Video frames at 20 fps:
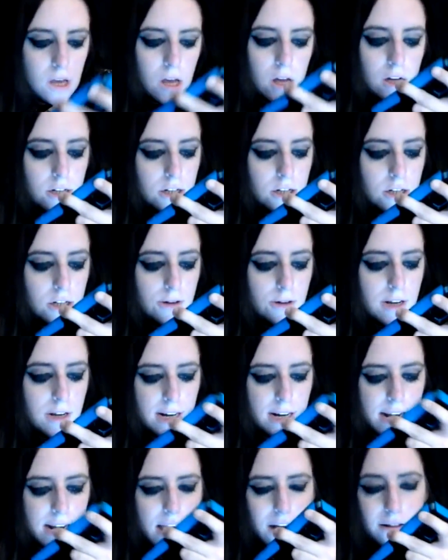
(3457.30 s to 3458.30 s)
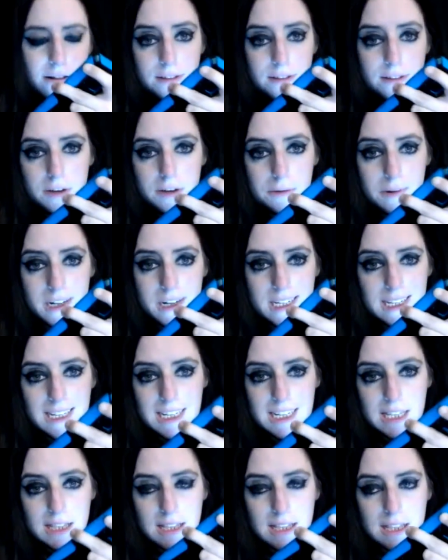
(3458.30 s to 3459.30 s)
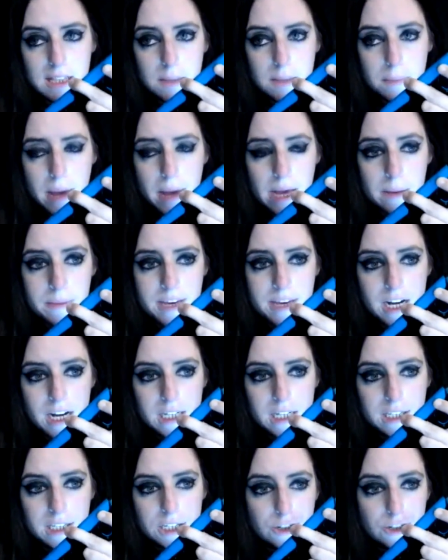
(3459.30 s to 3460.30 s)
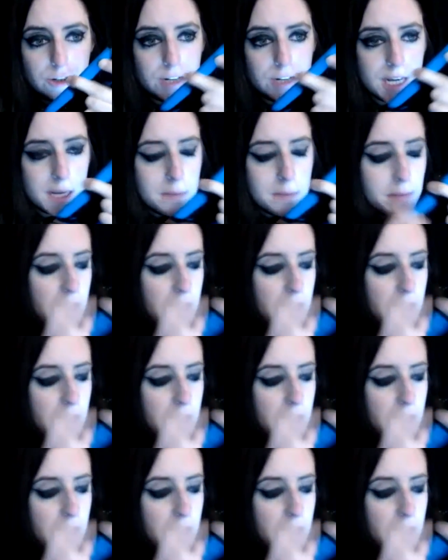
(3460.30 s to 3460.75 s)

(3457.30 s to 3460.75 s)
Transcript: Tune in now if you want to see the baby on stream.